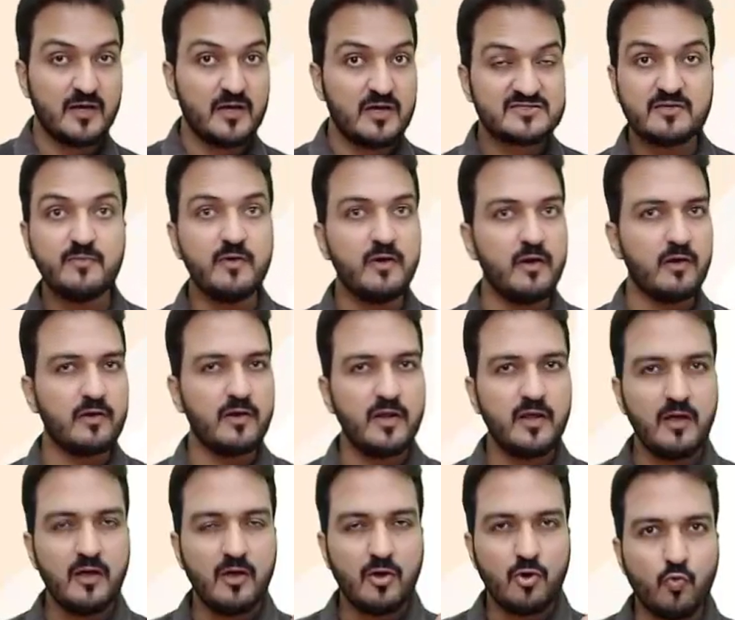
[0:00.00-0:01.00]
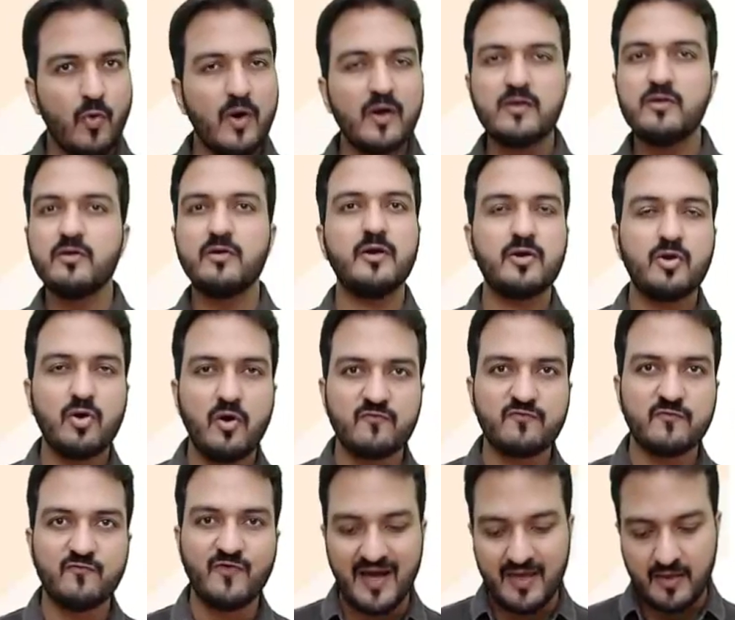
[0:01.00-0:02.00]
Similarly, 1 unit of
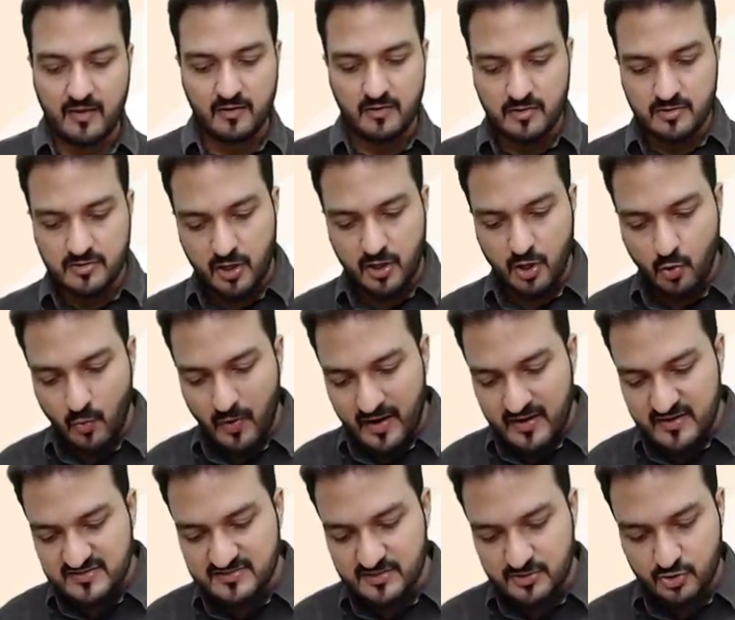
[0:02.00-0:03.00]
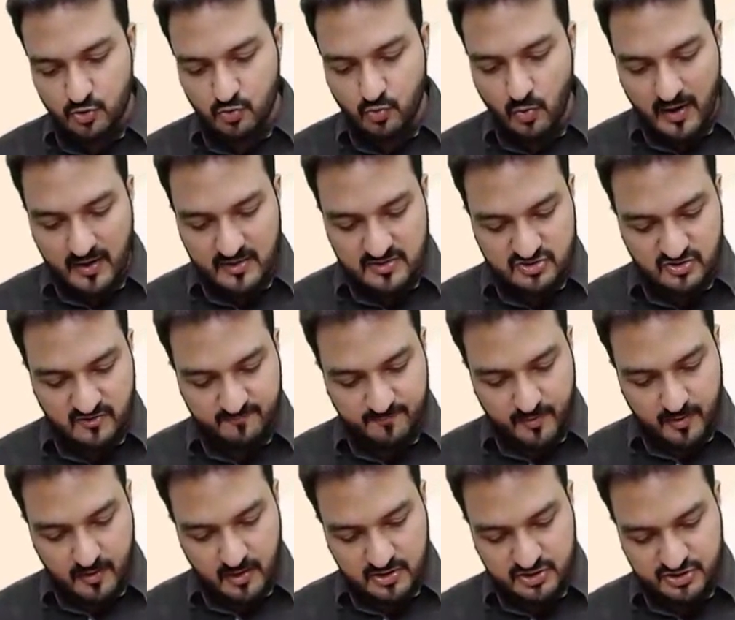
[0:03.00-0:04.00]
Y requires 2 hours of
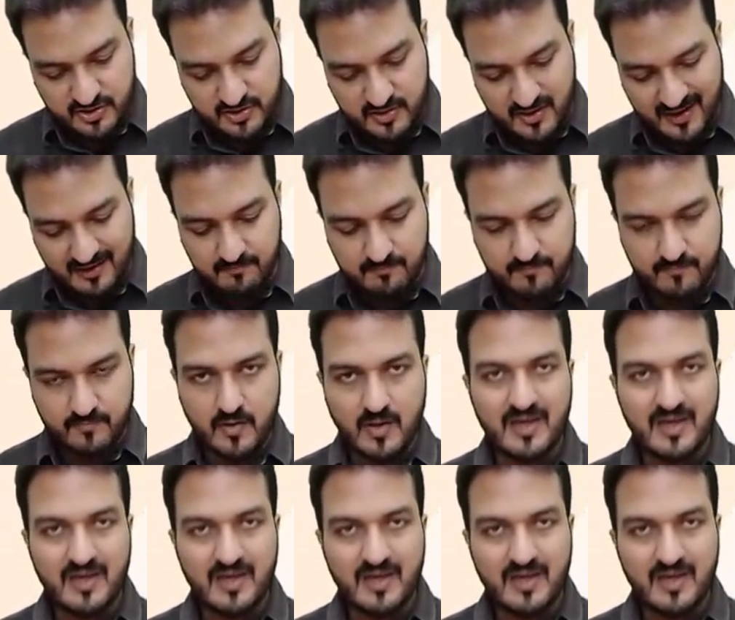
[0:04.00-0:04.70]
production time.